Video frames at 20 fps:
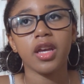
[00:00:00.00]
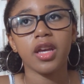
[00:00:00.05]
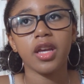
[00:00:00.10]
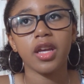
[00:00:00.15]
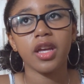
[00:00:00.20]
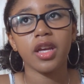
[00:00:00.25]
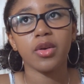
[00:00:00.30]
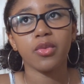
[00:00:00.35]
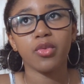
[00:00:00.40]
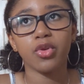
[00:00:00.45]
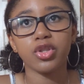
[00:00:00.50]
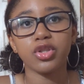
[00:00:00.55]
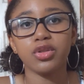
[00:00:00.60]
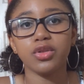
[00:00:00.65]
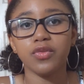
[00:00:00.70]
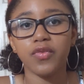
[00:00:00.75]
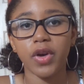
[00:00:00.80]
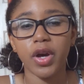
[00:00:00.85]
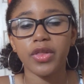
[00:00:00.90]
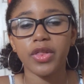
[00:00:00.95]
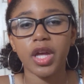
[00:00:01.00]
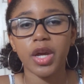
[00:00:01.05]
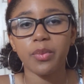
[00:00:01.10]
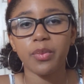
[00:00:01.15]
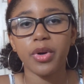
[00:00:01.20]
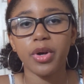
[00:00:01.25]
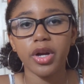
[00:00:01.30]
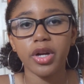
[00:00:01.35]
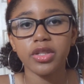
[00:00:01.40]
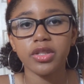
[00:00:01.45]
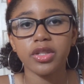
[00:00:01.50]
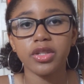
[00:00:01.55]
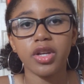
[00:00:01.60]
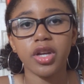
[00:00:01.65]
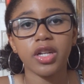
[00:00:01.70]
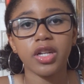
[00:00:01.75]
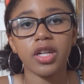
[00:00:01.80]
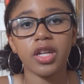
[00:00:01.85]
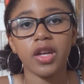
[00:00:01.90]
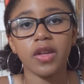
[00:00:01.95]
and once you found that person
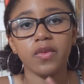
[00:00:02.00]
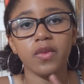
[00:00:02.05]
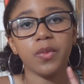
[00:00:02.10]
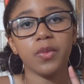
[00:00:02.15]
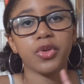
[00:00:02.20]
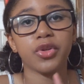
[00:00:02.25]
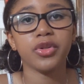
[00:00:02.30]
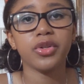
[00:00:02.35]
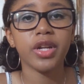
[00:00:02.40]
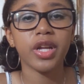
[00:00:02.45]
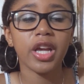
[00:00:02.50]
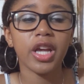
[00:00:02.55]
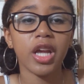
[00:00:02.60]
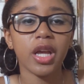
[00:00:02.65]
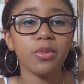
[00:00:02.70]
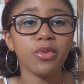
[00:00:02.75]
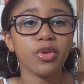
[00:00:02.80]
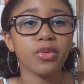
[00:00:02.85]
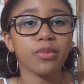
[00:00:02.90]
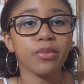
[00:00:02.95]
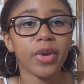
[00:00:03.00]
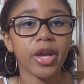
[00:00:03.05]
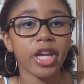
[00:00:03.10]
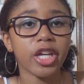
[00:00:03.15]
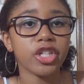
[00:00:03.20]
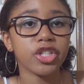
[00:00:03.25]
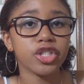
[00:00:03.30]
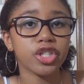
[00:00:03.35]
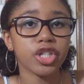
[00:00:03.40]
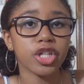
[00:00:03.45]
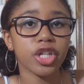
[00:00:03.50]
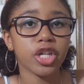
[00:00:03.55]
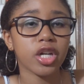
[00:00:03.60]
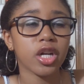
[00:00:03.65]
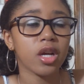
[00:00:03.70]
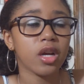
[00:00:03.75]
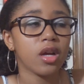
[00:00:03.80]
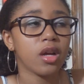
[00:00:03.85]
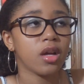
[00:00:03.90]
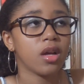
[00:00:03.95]
you had to give them your name your
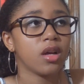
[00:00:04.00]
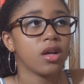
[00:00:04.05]
major